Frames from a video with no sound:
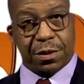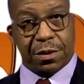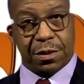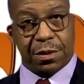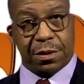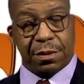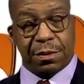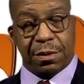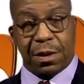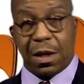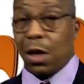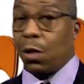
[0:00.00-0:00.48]
It
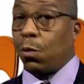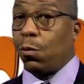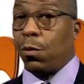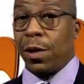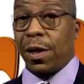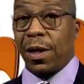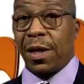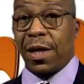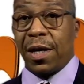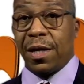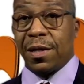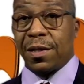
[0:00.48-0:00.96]
really
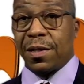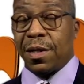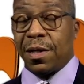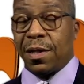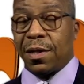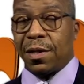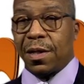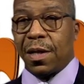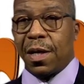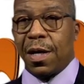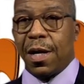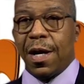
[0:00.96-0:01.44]
isn't.
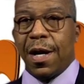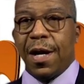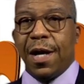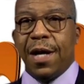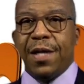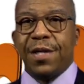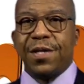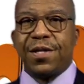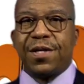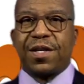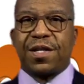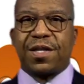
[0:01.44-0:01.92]

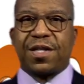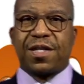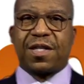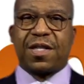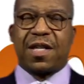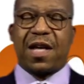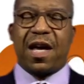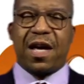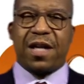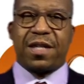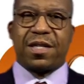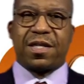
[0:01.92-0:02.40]

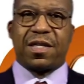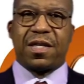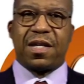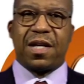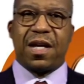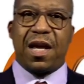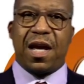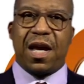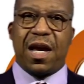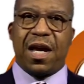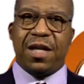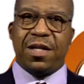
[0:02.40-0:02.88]
Success
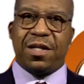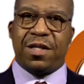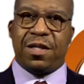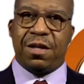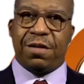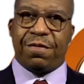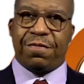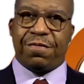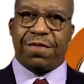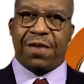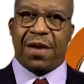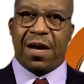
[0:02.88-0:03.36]
is
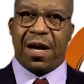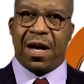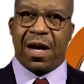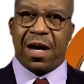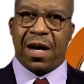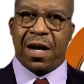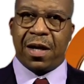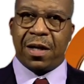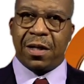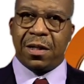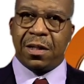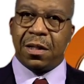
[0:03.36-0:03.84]
defined
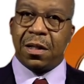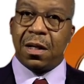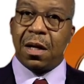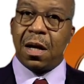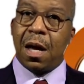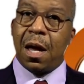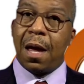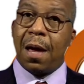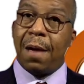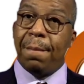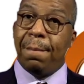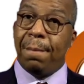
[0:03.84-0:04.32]

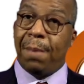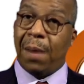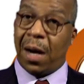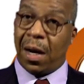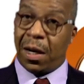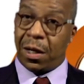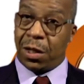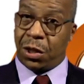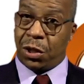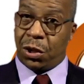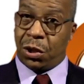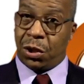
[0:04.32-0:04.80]
by
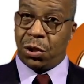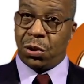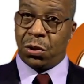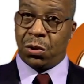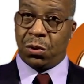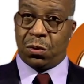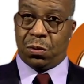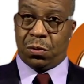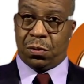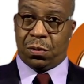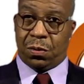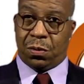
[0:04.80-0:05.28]
you.
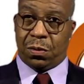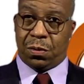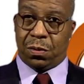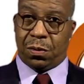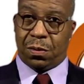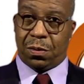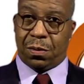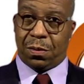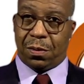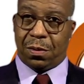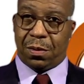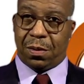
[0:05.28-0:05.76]

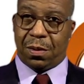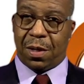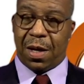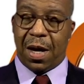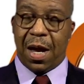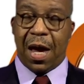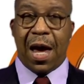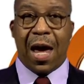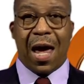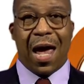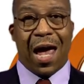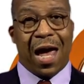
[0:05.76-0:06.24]

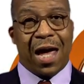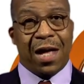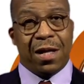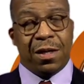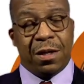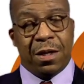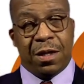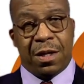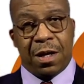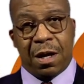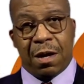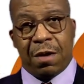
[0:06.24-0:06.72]
And
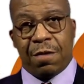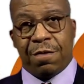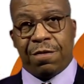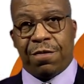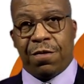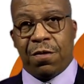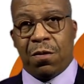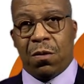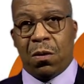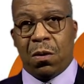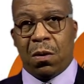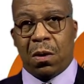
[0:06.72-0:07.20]

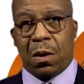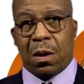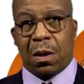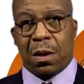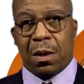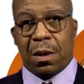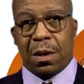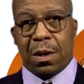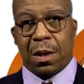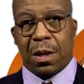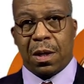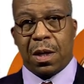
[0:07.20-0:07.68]
therefore,
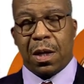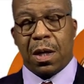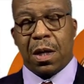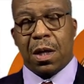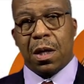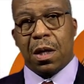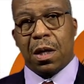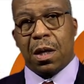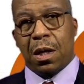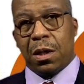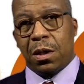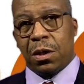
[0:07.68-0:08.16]

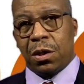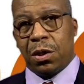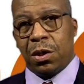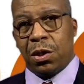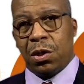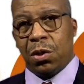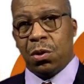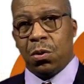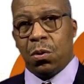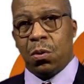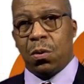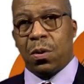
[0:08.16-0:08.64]
you
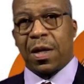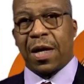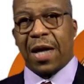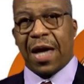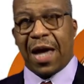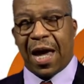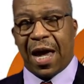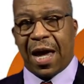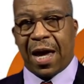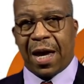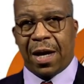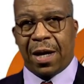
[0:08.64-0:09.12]

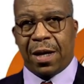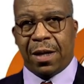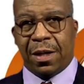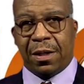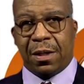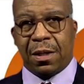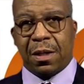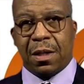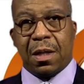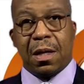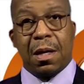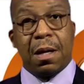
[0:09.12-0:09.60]
can
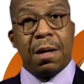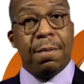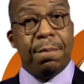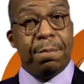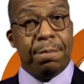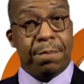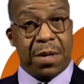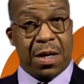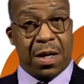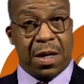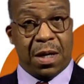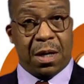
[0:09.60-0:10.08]
be
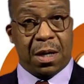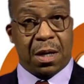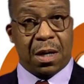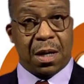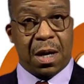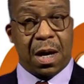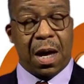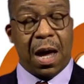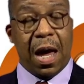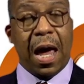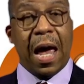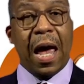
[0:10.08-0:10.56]

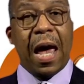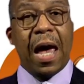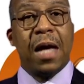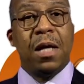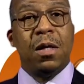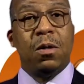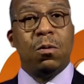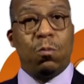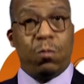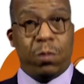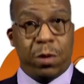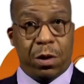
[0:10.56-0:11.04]
and
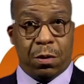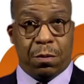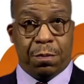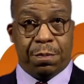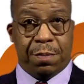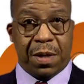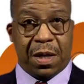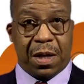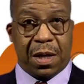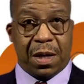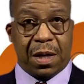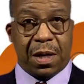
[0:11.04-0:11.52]
will be
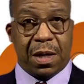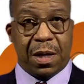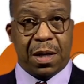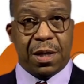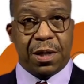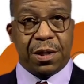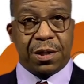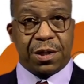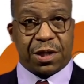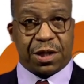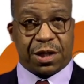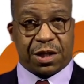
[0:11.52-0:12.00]

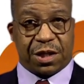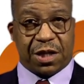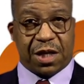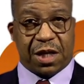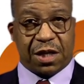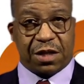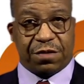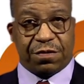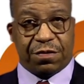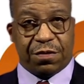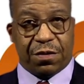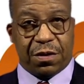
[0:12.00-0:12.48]
successful.
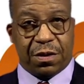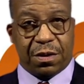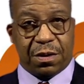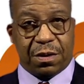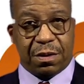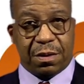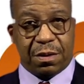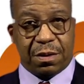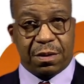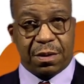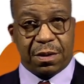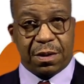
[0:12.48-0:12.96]

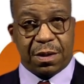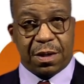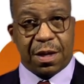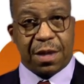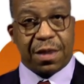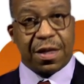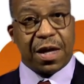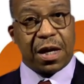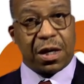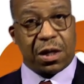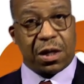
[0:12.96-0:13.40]
Thank you.